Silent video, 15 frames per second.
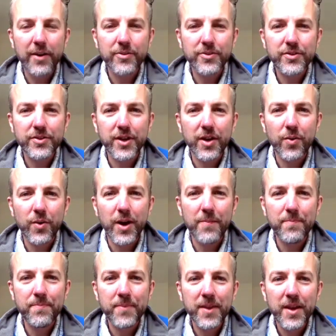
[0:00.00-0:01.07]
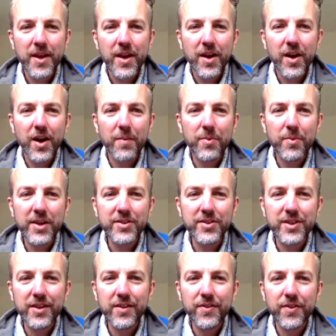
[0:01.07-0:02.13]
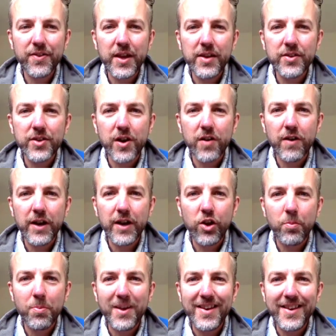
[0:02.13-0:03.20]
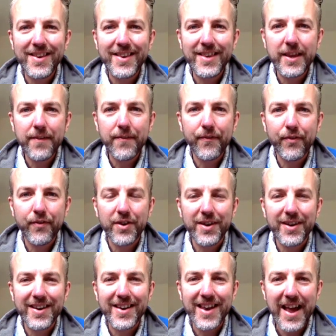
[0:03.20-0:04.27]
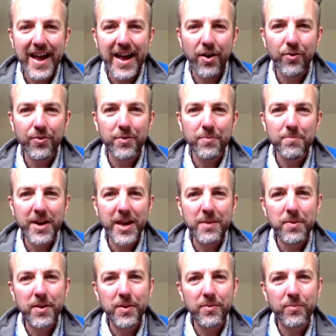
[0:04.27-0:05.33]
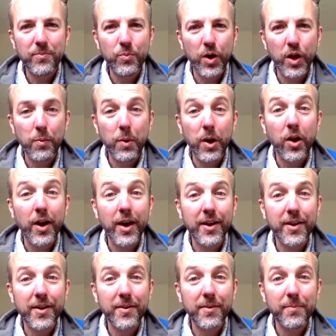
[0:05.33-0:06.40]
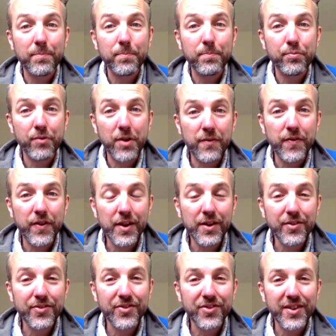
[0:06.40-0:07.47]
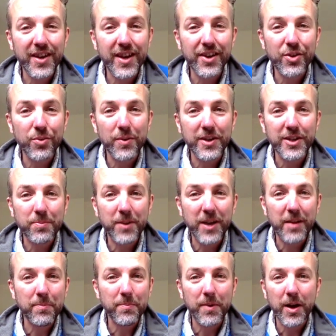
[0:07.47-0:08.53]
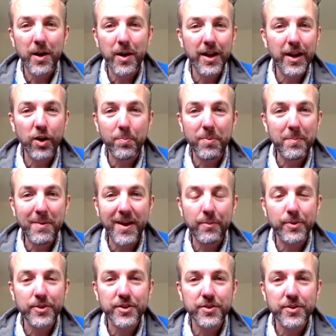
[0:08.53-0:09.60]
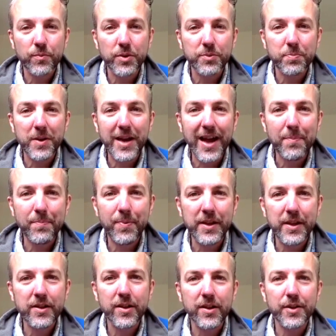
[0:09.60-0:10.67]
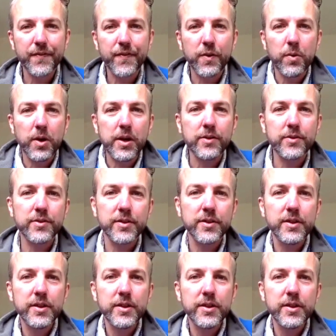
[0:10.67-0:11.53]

So I'm guessing things are a little bit different now than maybe what they were like previous. Do you want to explain a little bit about what's been happening these last few weeks?